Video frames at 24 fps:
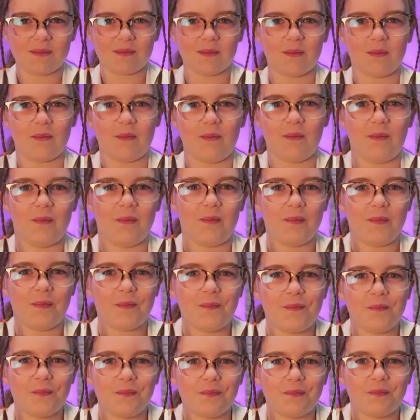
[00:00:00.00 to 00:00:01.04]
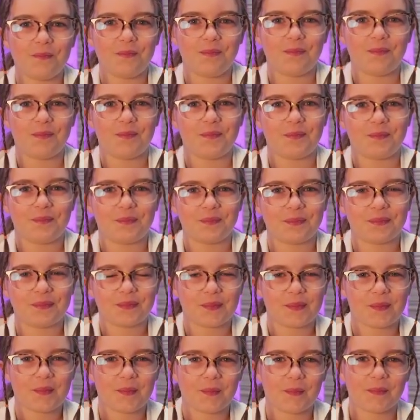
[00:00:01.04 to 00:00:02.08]

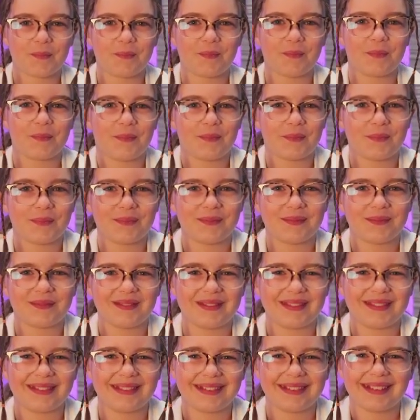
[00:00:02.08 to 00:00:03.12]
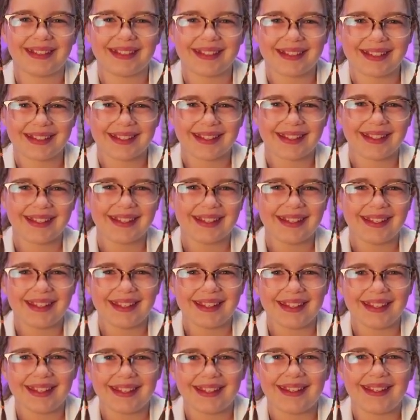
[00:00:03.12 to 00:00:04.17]

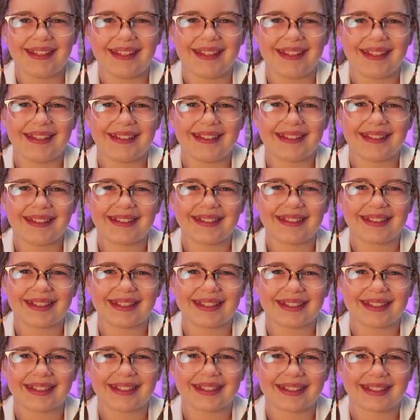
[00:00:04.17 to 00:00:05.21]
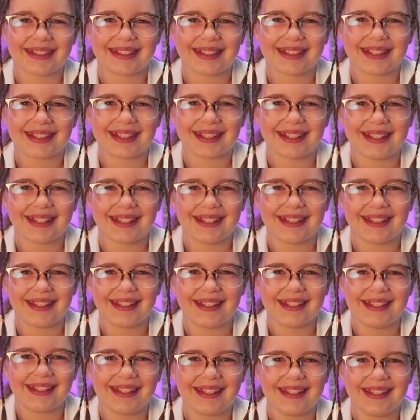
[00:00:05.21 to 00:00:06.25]

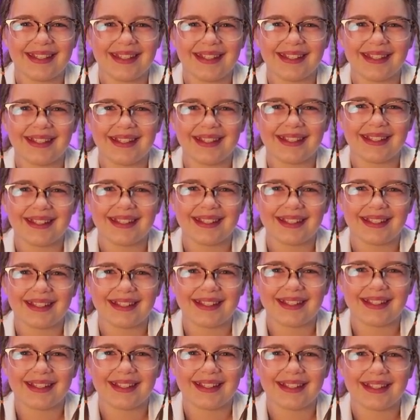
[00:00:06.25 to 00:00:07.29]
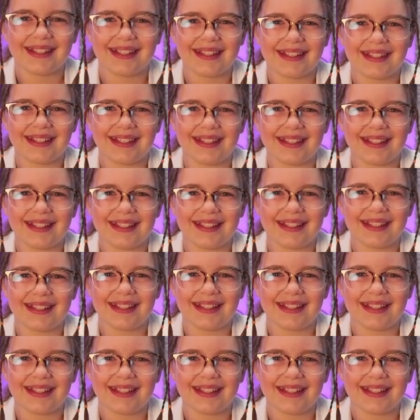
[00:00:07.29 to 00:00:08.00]
This person isn't speaking.